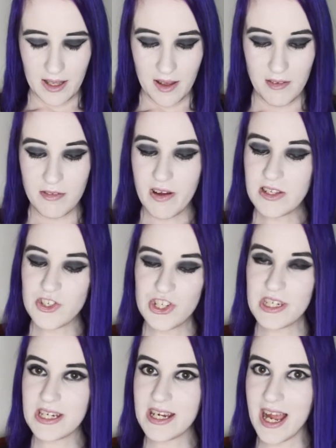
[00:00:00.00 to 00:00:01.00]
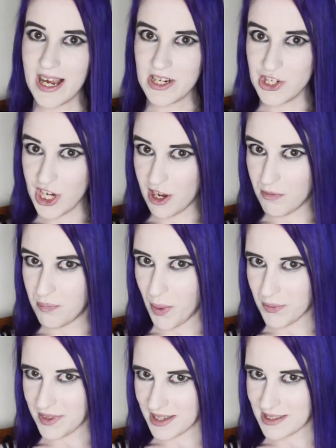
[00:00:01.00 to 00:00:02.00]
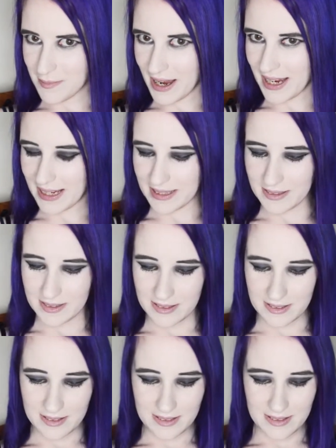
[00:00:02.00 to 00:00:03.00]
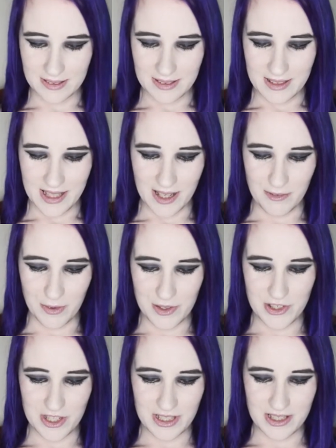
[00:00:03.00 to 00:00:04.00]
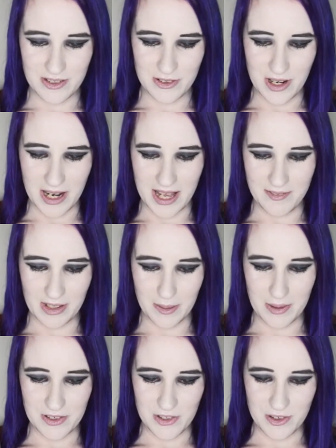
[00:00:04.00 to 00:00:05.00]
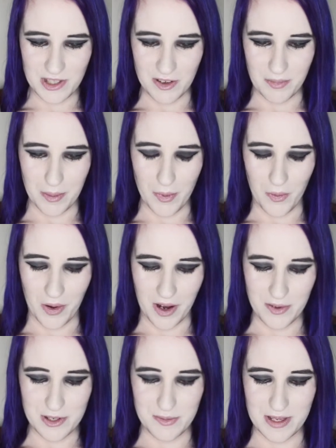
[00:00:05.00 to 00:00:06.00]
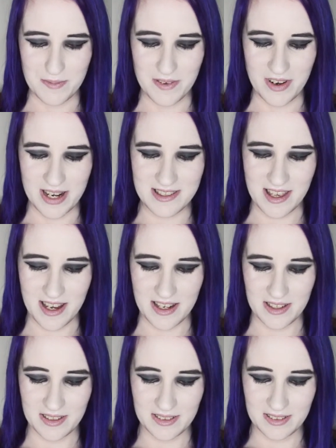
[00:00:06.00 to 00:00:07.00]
eventually I shaved both sides of my head. I unfortunately do not have any pictures of my mohawk, which makes me very sad.